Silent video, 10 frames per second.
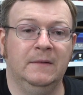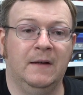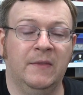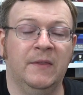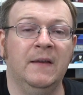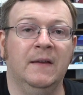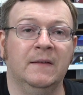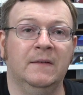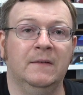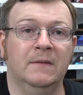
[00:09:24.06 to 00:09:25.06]
I think
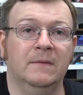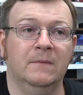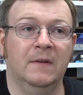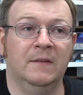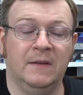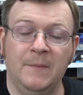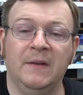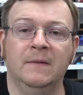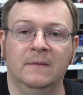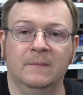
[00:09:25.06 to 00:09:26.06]
it's
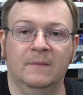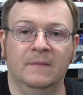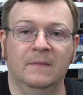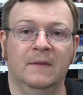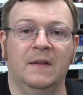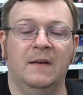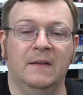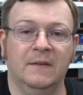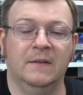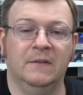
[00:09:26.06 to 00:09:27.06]
coming,
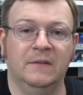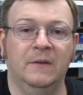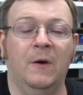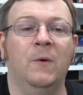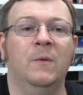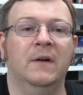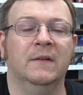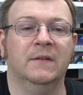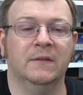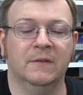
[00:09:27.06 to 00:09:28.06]
and it's slow.
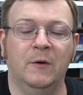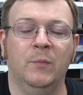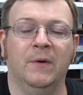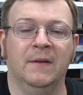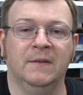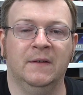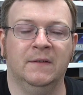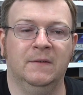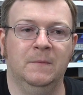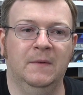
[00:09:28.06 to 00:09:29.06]
It's a slow
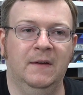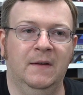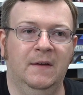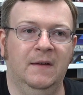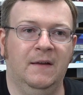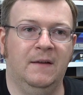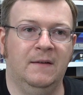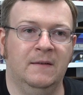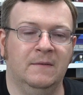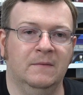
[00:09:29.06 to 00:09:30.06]
process,
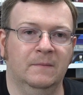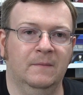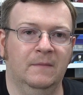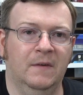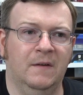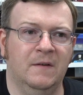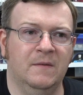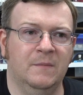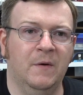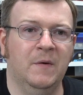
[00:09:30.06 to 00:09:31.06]
and
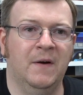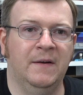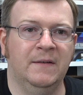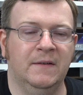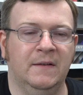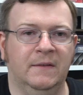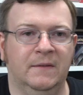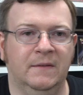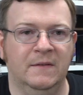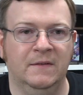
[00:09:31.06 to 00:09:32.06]
Pokemon
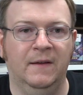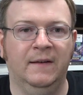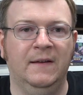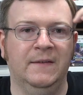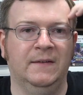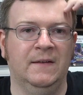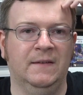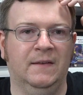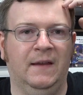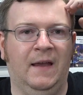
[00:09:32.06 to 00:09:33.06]
is lucky in the sense
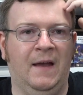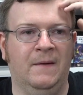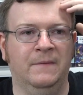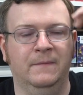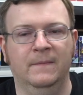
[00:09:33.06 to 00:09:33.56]
that they have